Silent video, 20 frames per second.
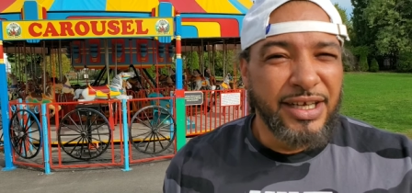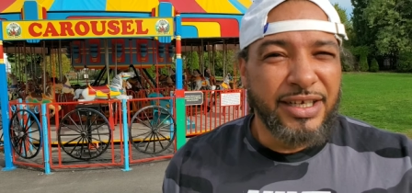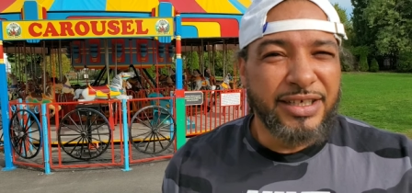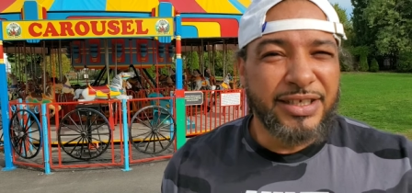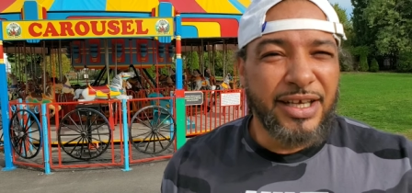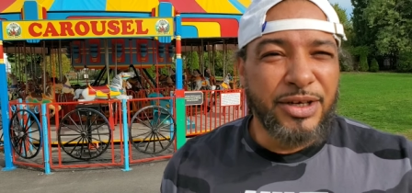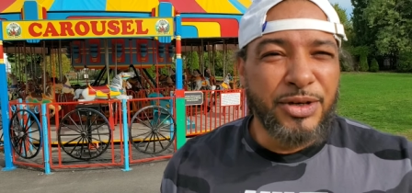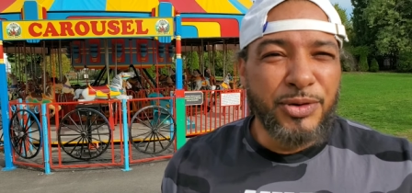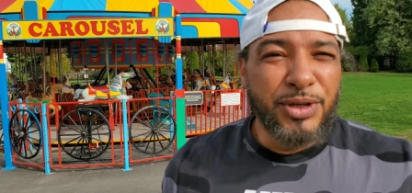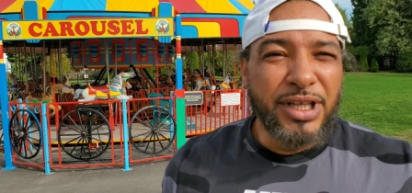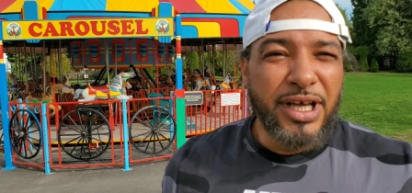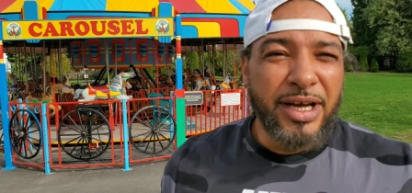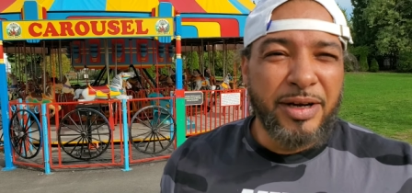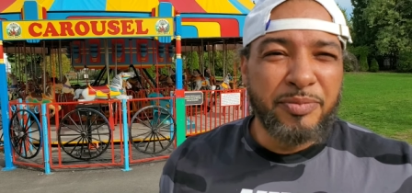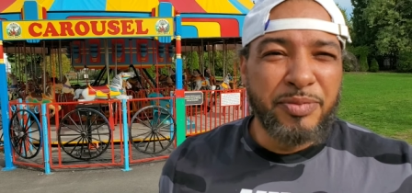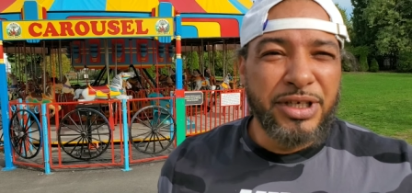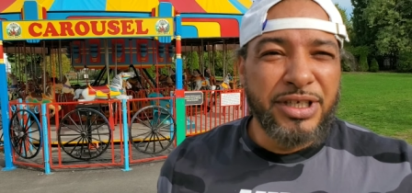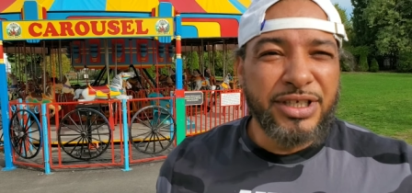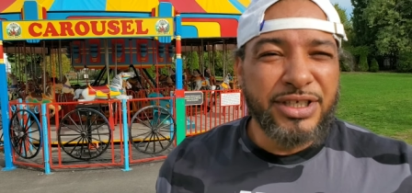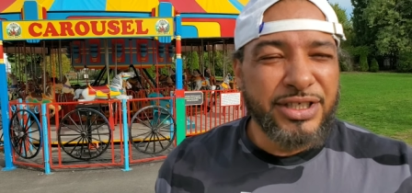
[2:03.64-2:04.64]
Because I know a lot
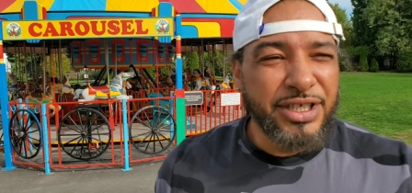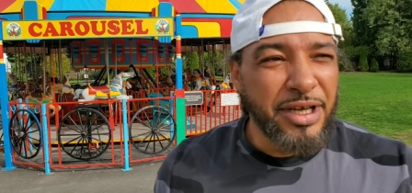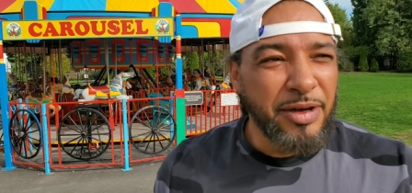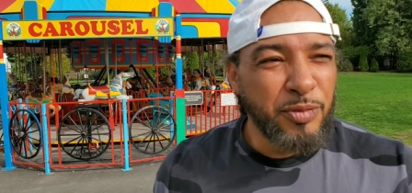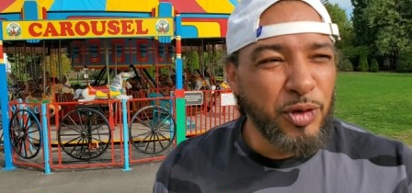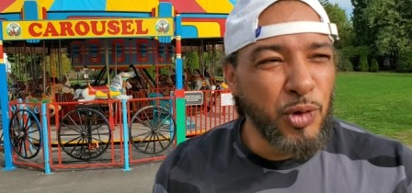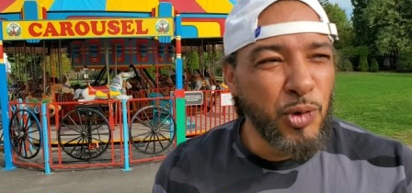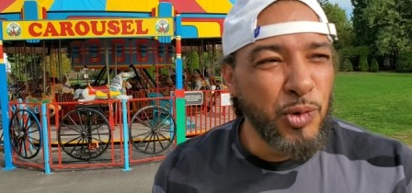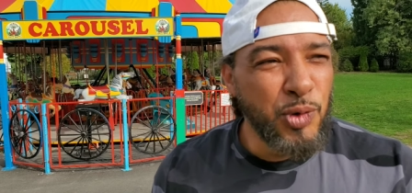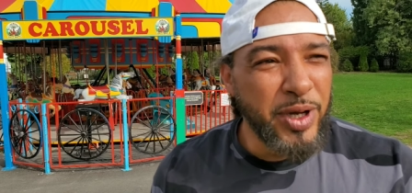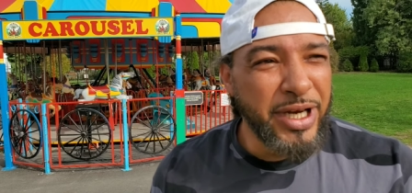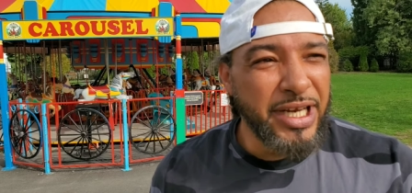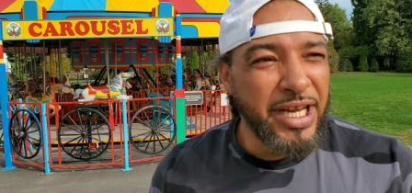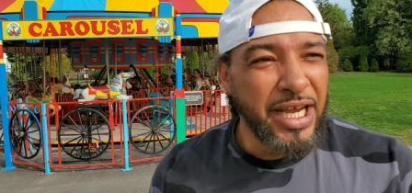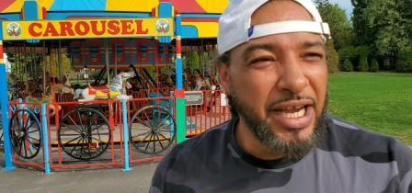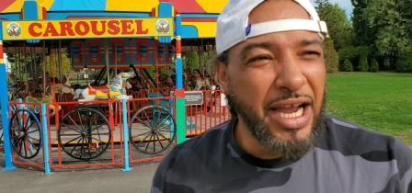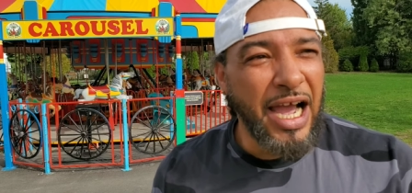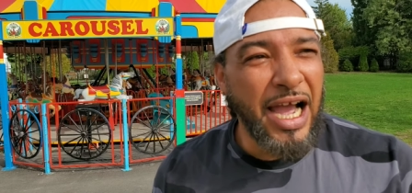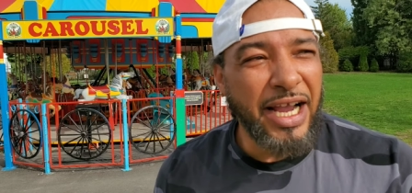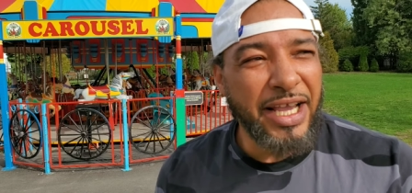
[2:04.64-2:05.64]
of bitches that I'm cool with
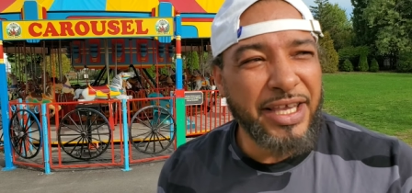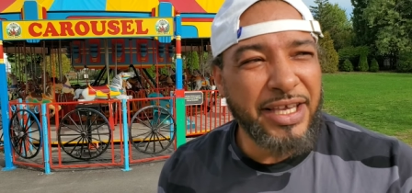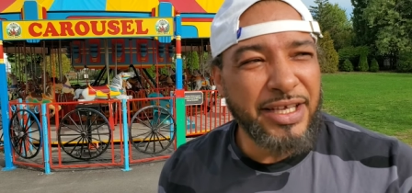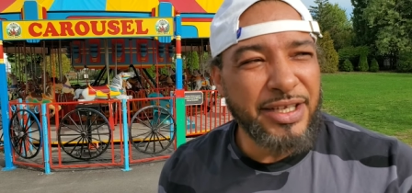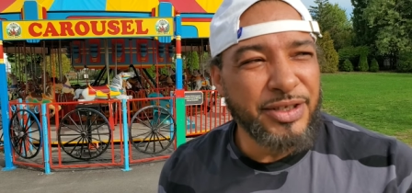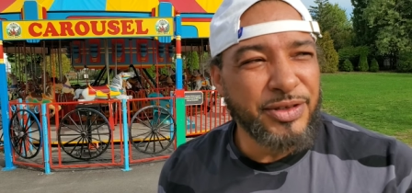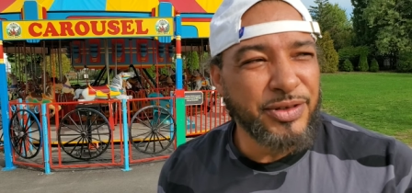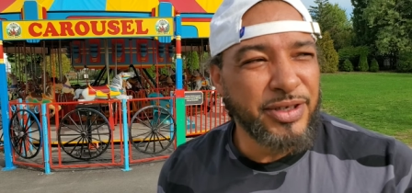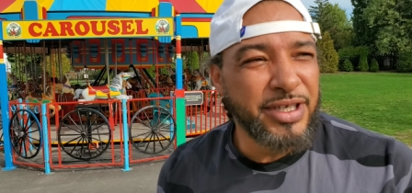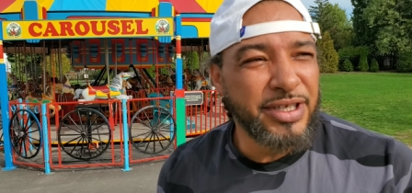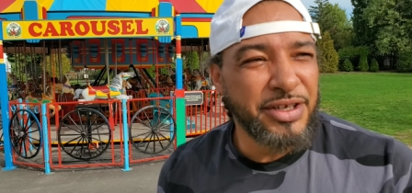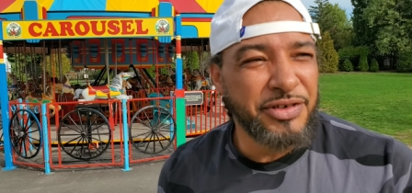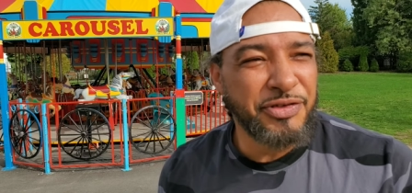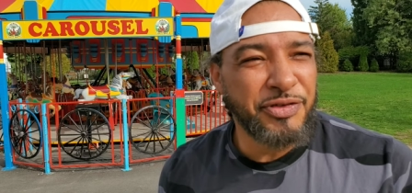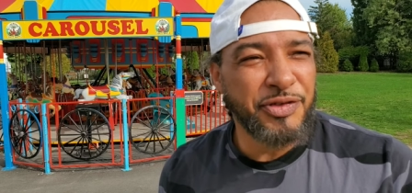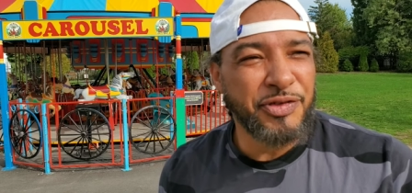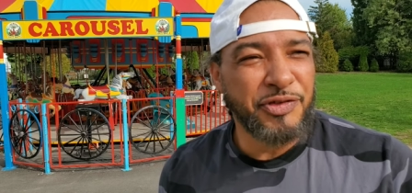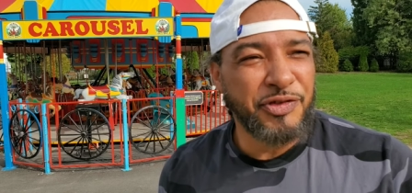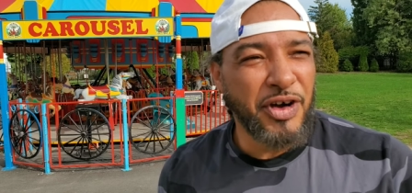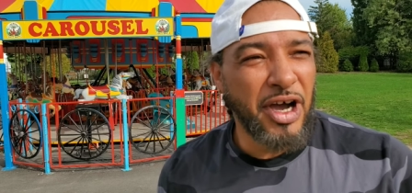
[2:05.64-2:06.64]
that got kids with
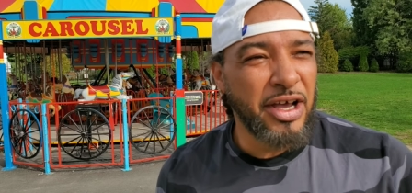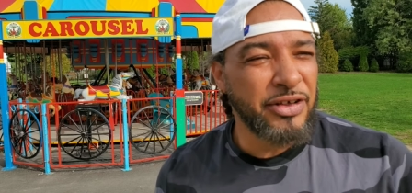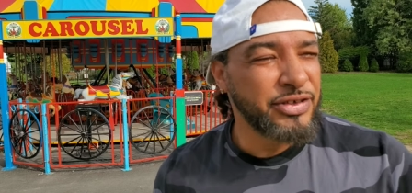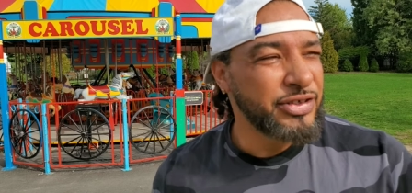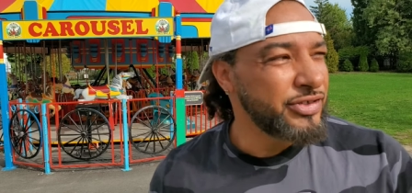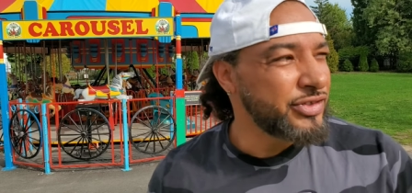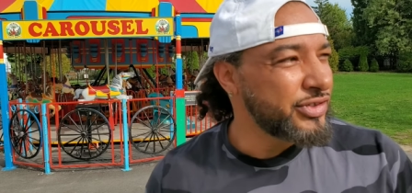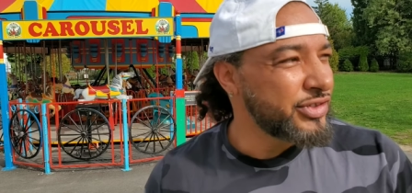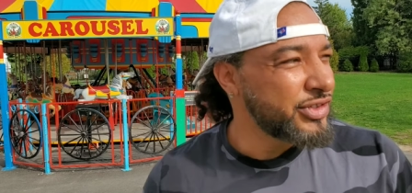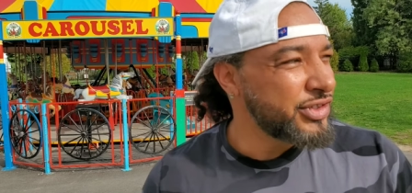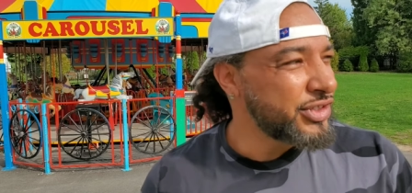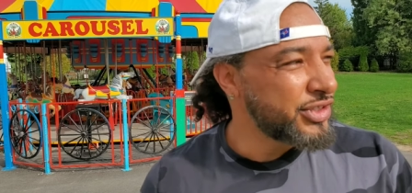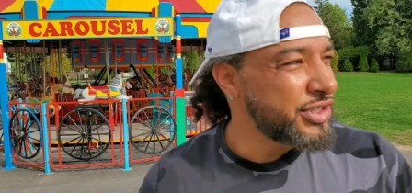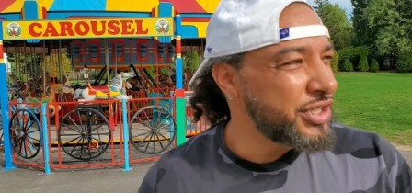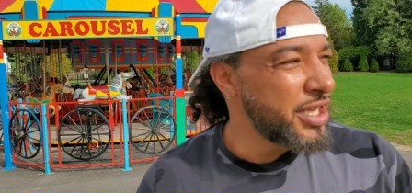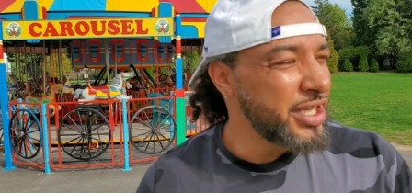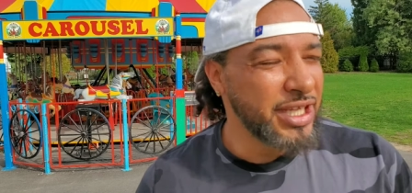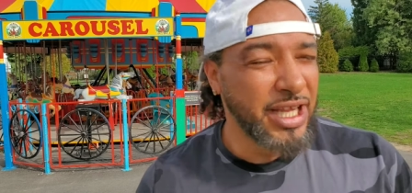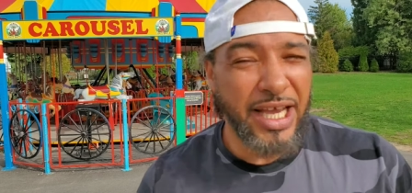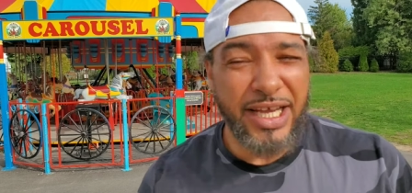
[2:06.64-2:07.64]
different fathers and
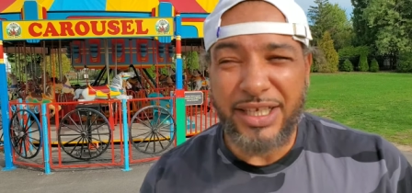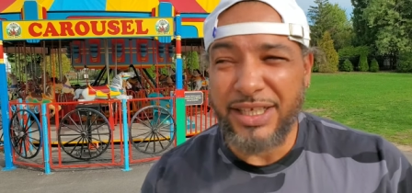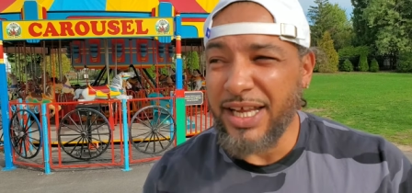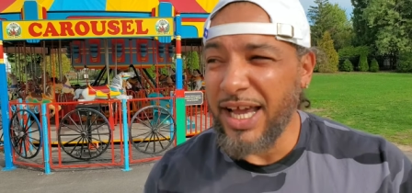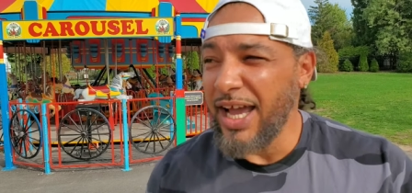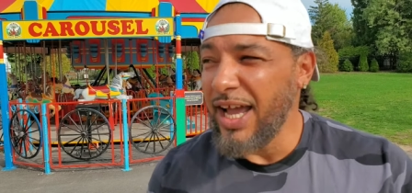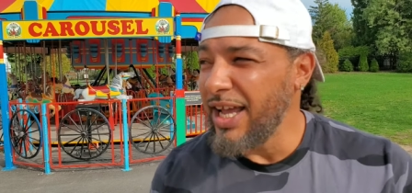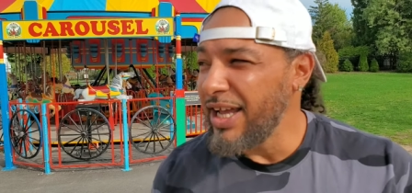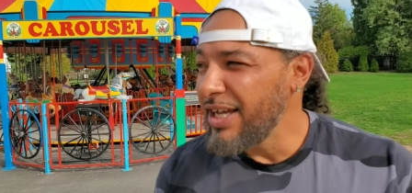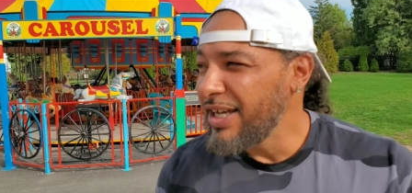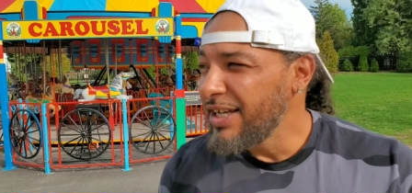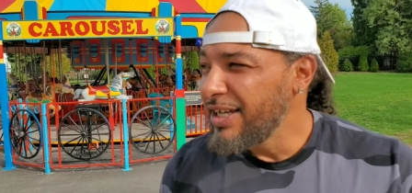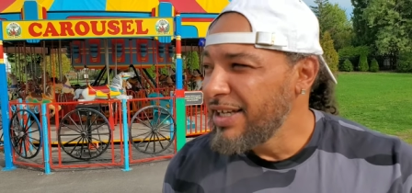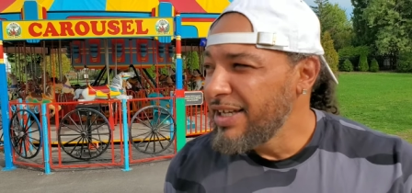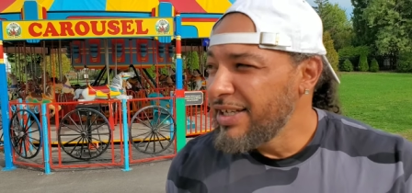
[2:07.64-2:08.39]
shit like that.